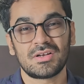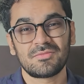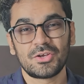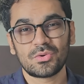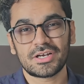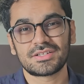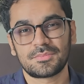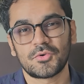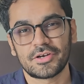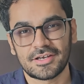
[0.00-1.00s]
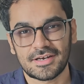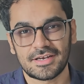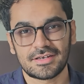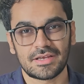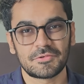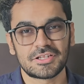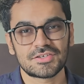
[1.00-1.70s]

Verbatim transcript: Well, you get the point, right? I mean,